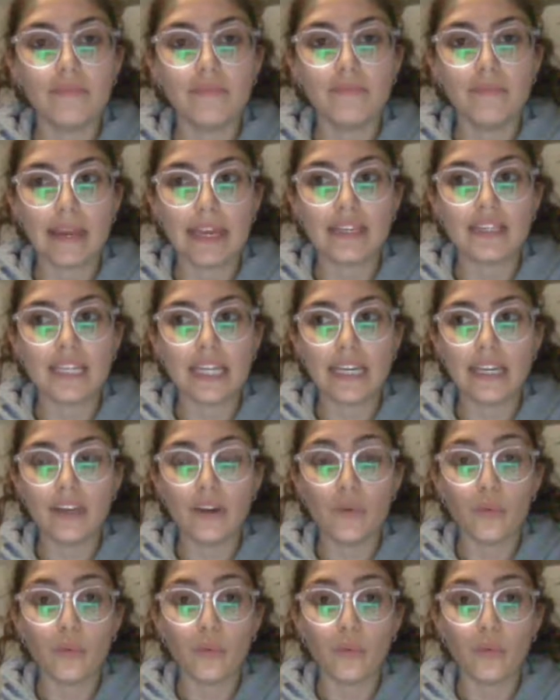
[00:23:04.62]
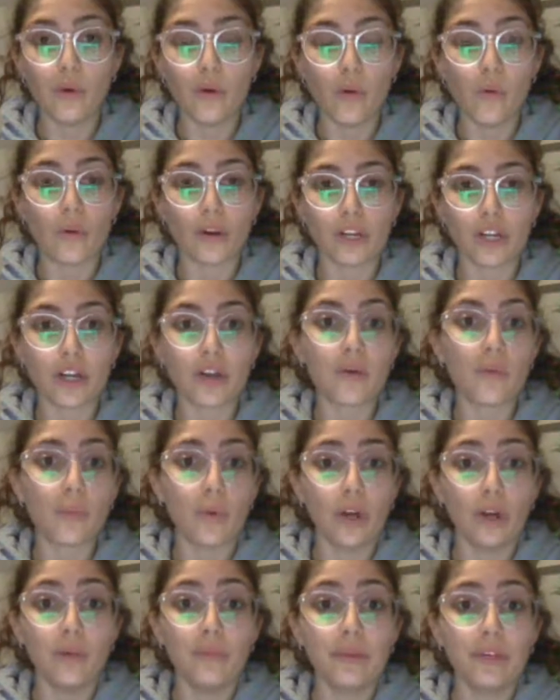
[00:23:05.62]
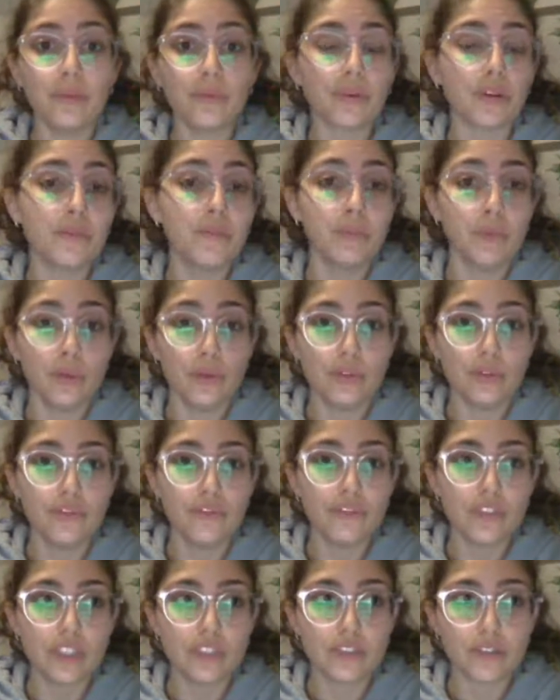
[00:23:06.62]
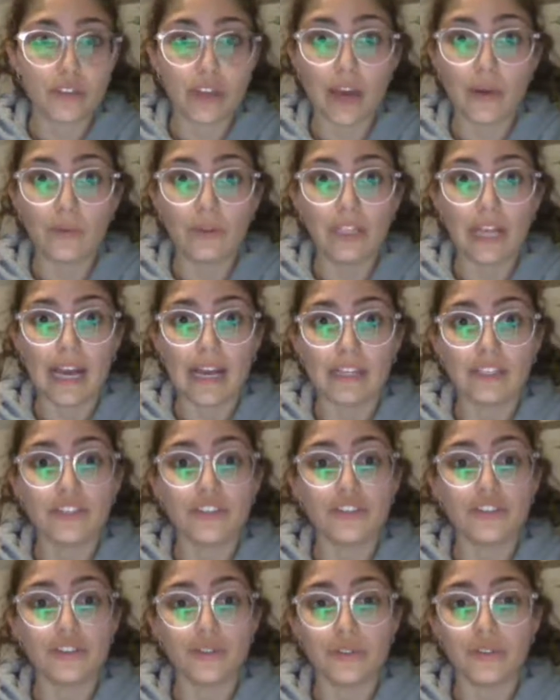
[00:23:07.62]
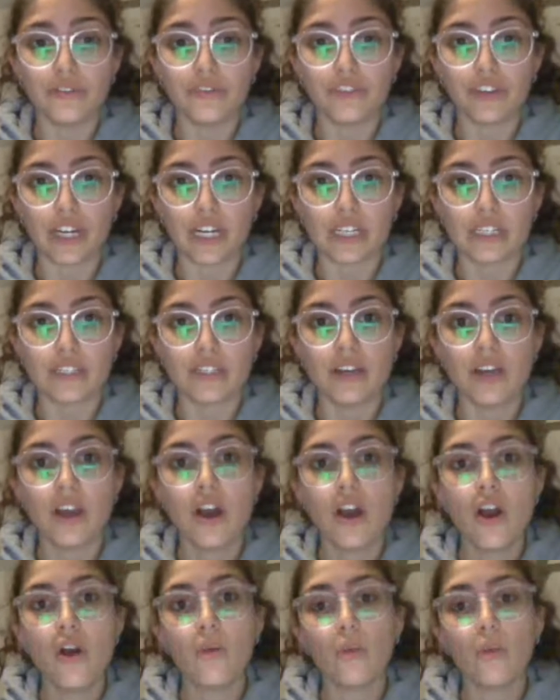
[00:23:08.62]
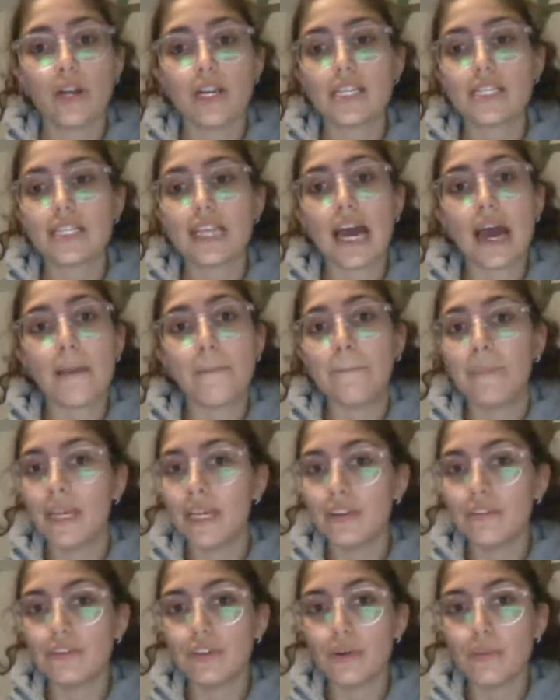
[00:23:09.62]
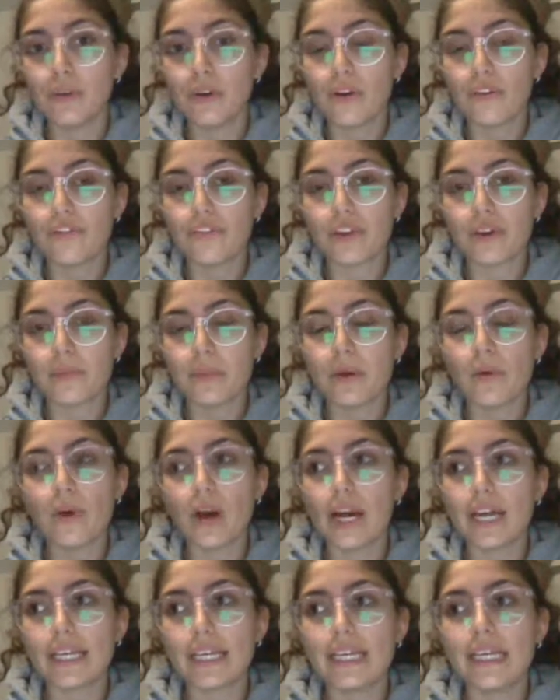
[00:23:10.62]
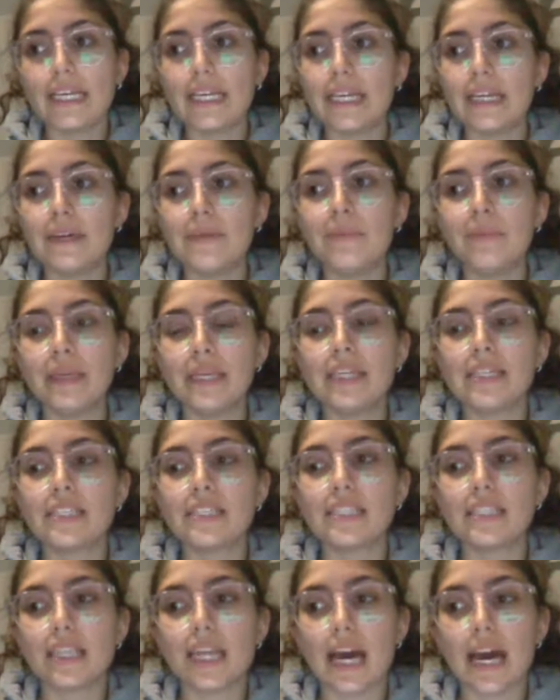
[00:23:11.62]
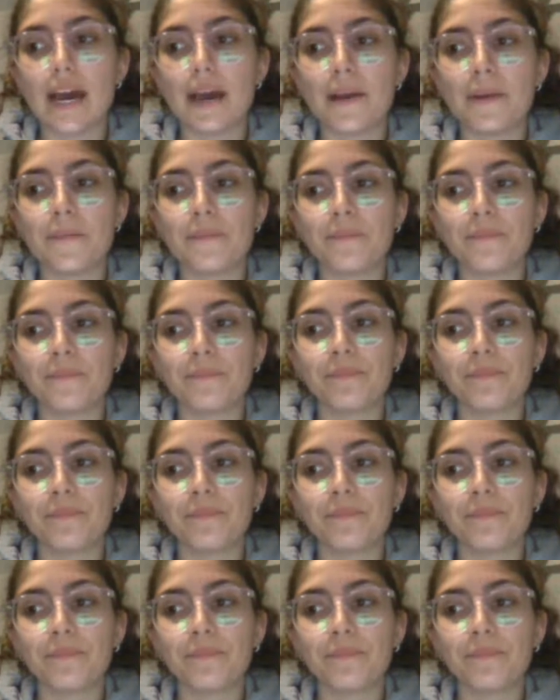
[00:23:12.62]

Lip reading: mandate order will be removed. So that will end June 1st. What does that mean for Milwaukee? It means that